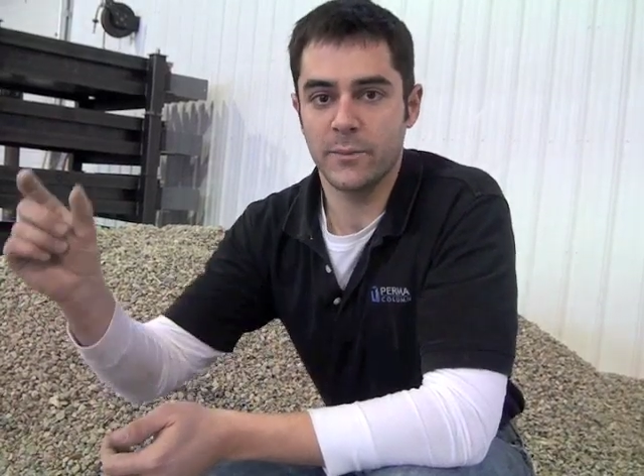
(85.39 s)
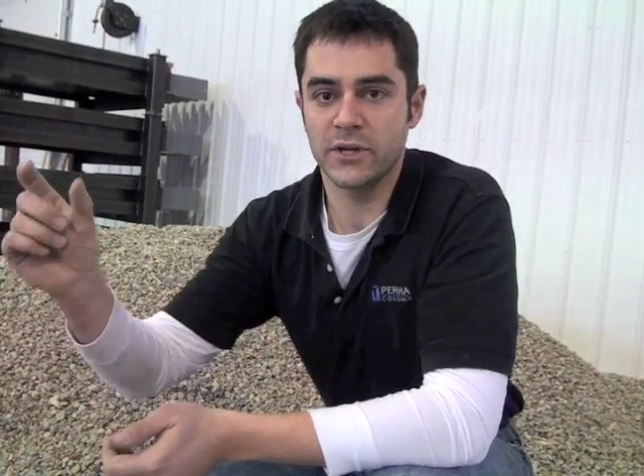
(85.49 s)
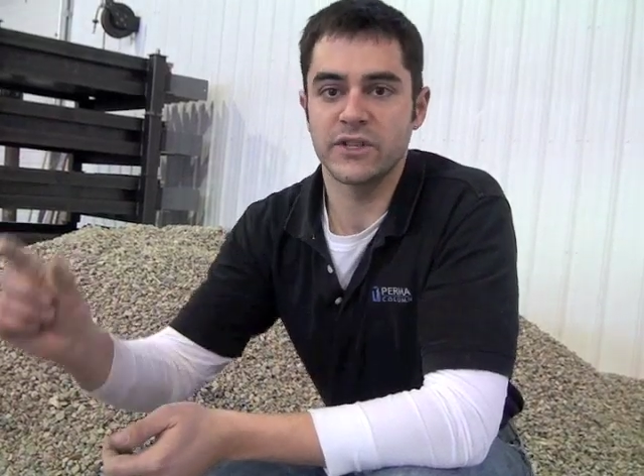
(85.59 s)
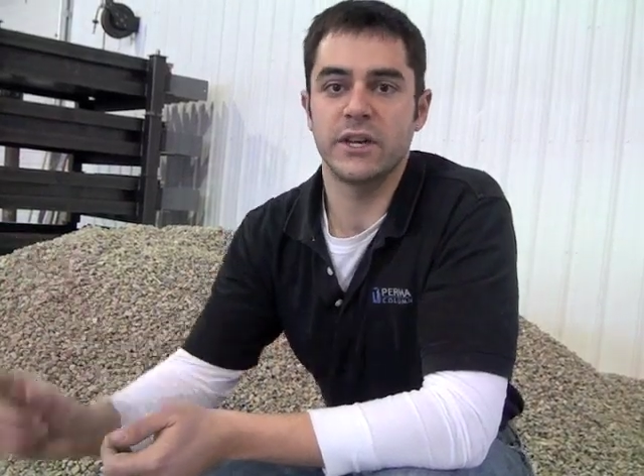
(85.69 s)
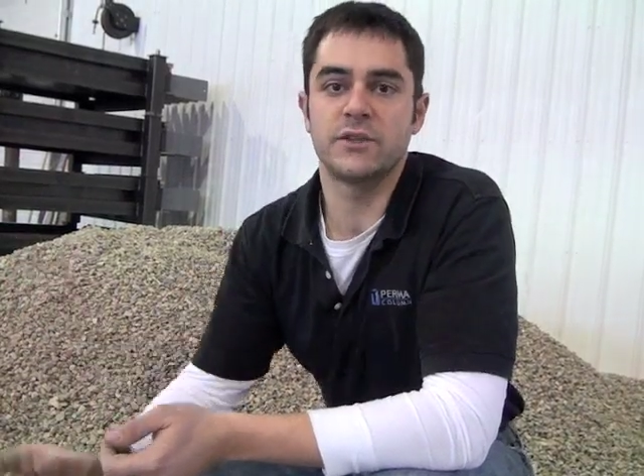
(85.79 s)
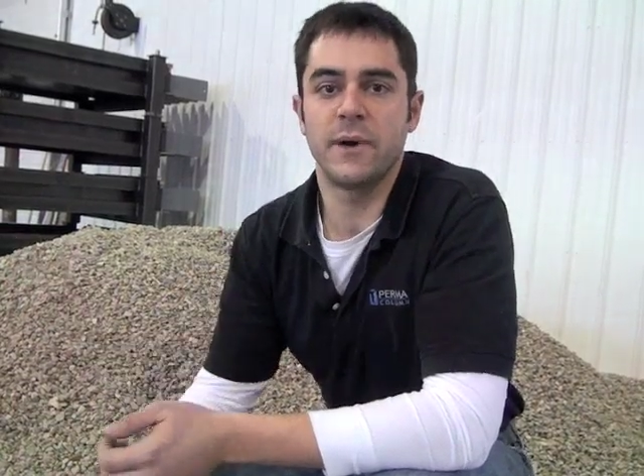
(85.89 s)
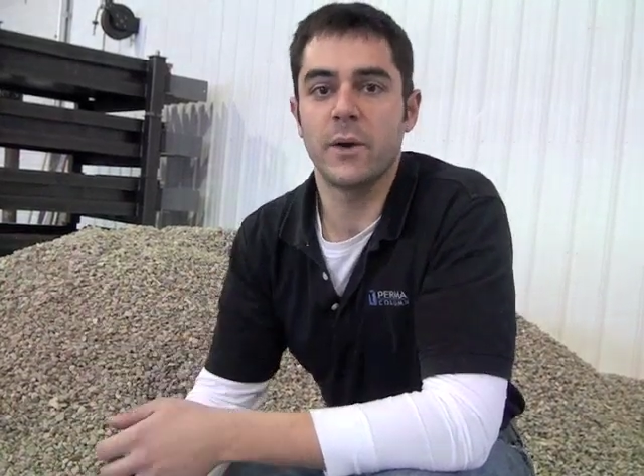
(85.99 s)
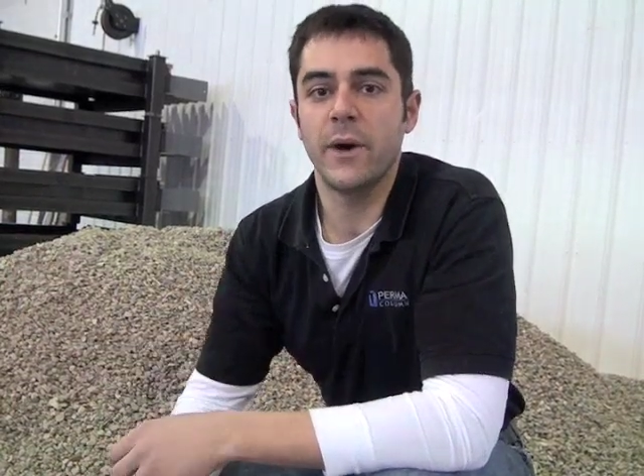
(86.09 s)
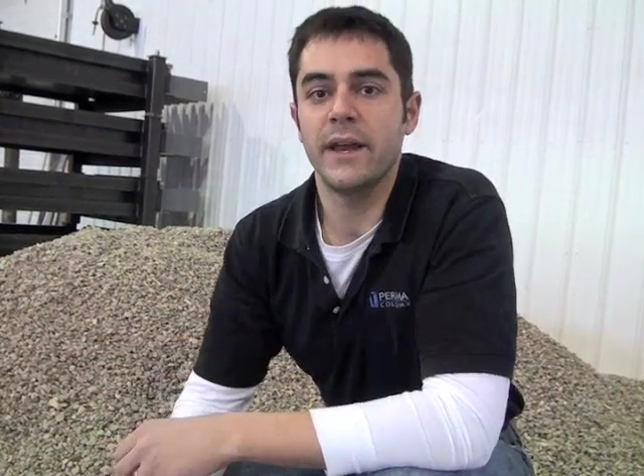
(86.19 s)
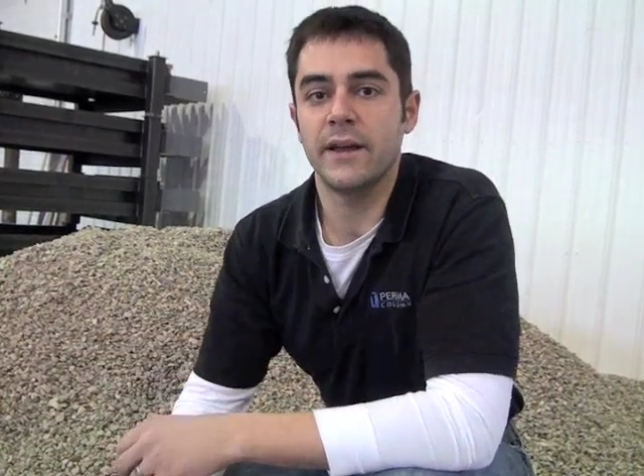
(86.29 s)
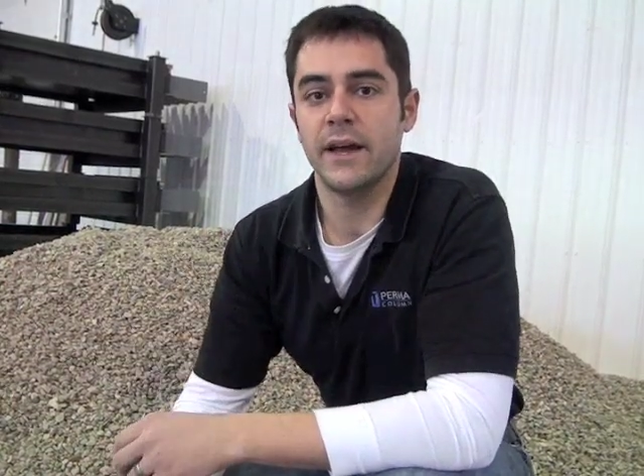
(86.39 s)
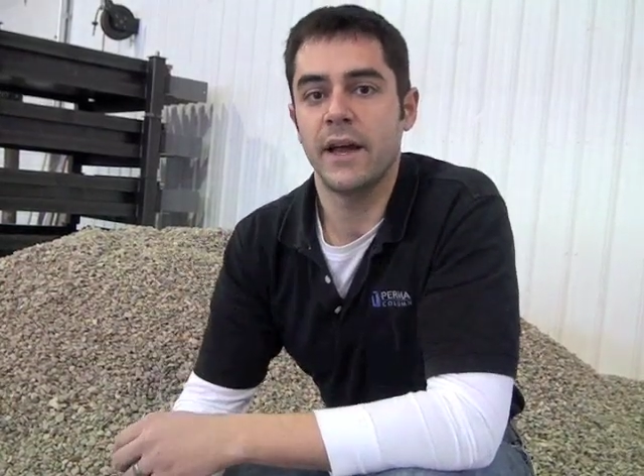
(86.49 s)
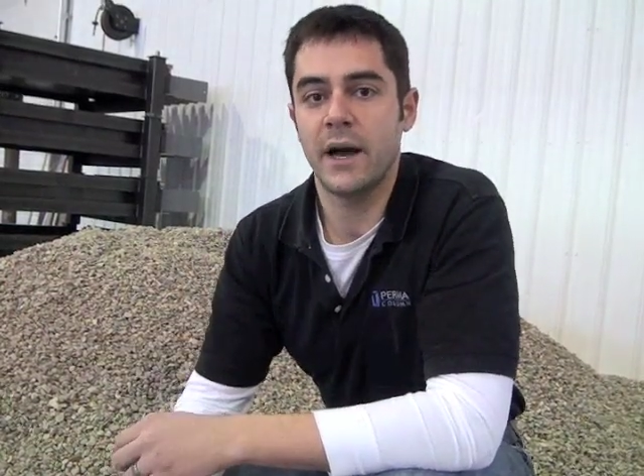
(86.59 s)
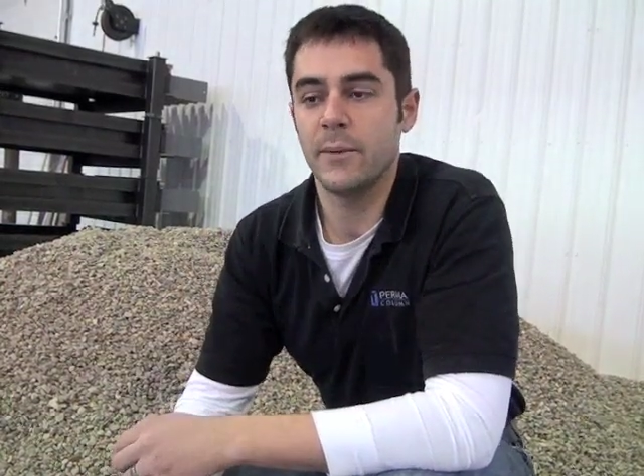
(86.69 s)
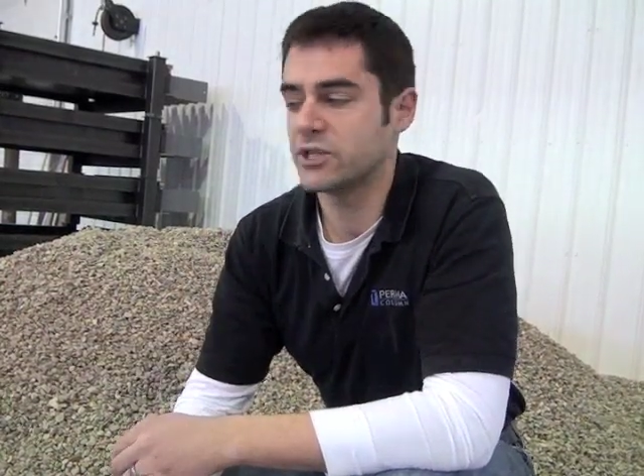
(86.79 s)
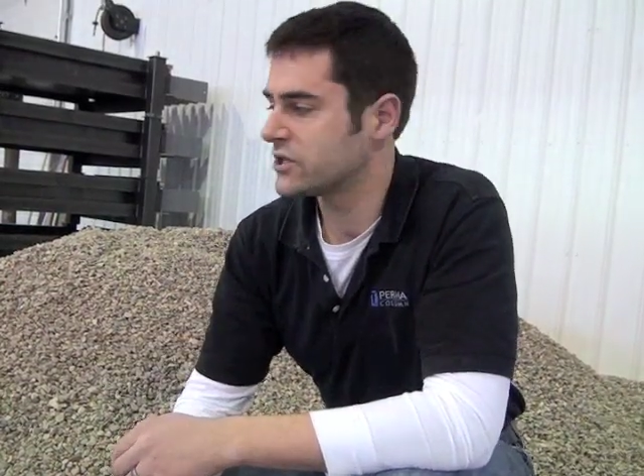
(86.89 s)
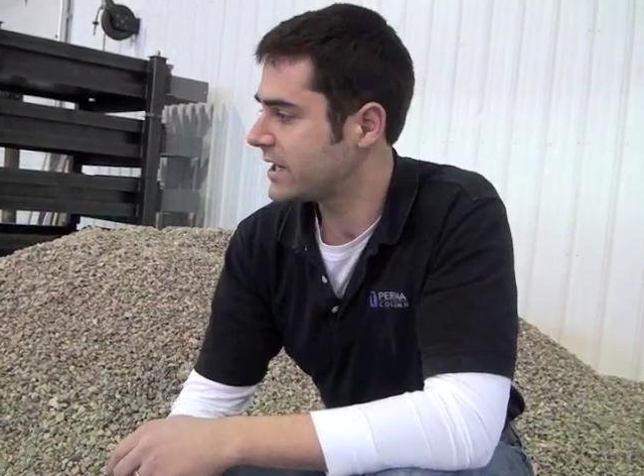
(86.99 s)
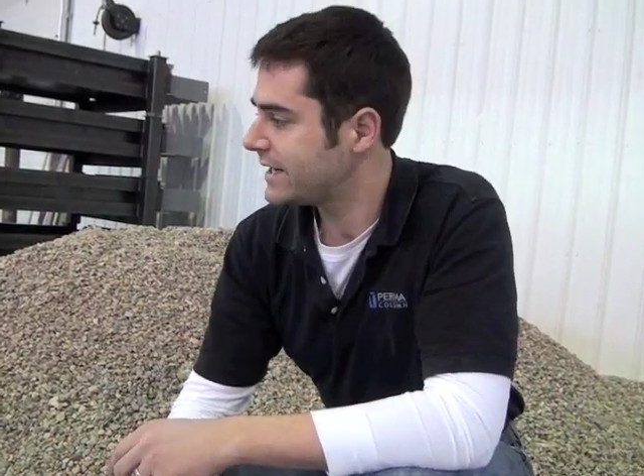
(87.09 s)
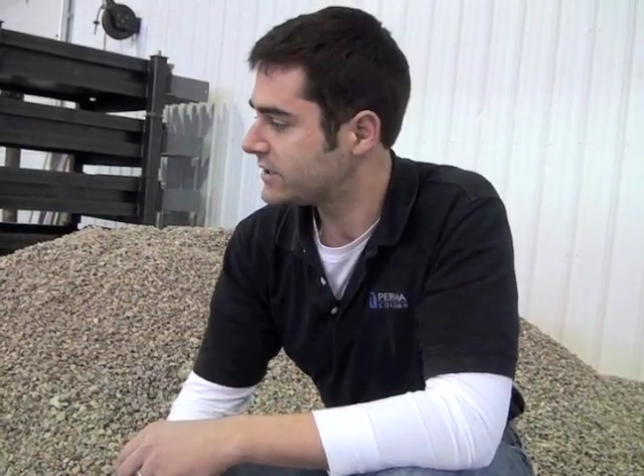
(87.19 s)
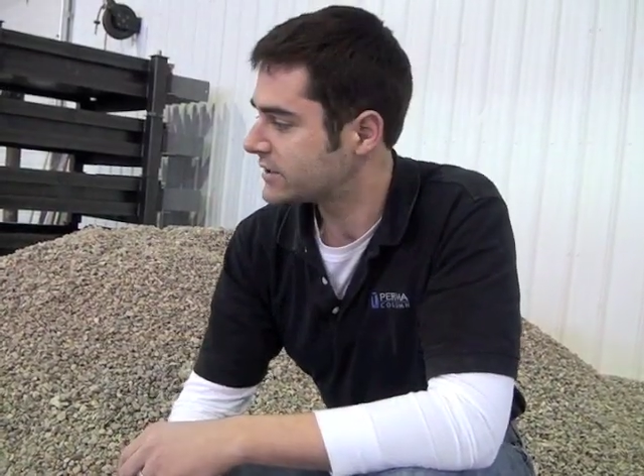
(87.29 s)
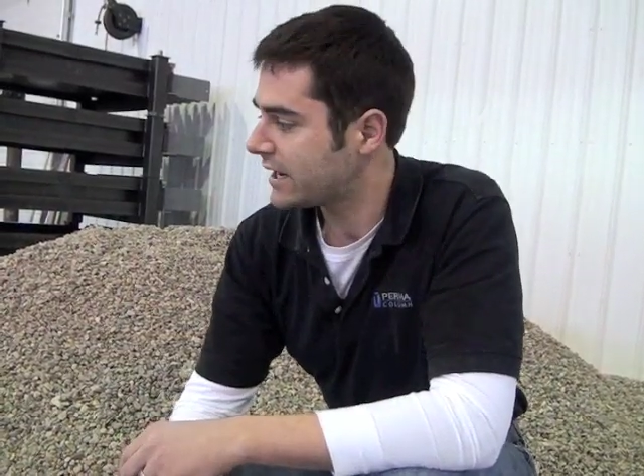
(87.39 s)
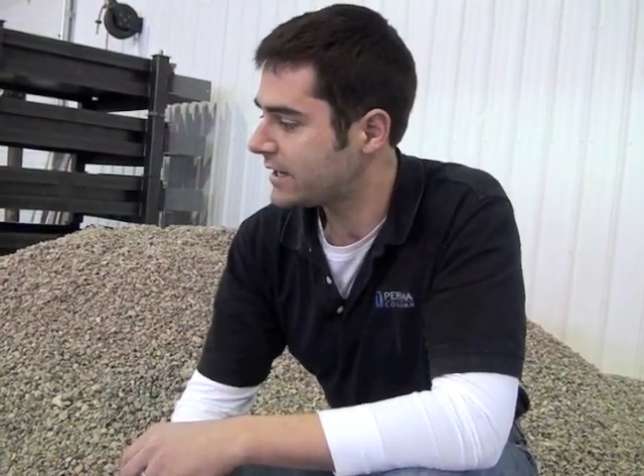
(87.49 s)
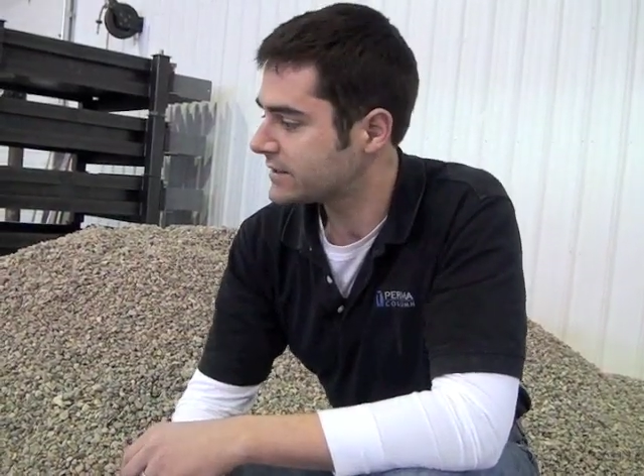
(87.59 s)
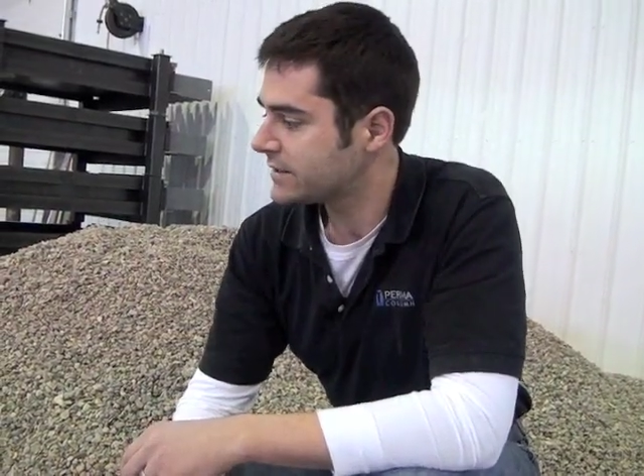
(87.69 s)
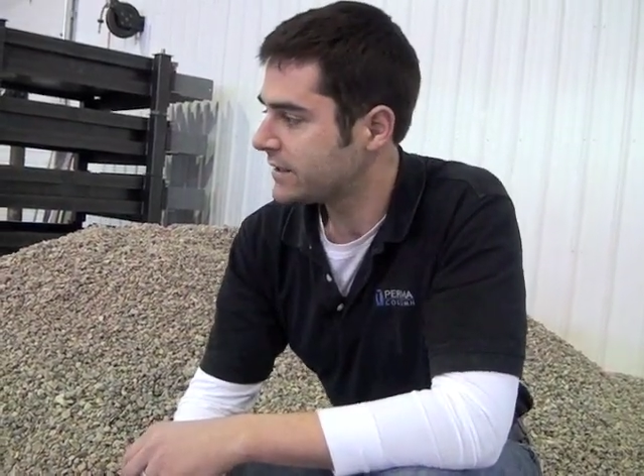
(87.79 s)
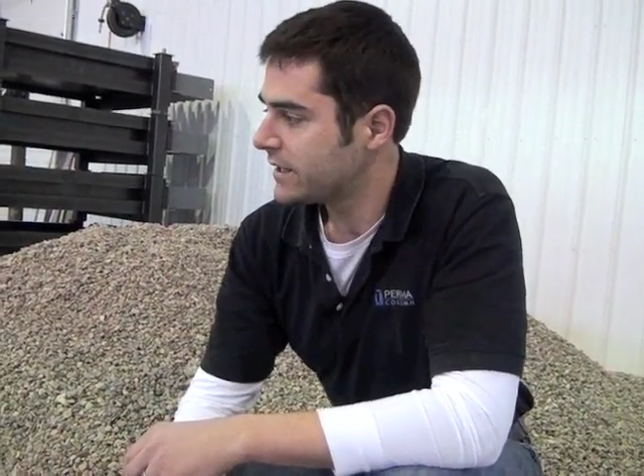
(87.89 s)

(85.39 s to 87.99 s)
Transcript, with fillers: percentage by weight, how much is on each size.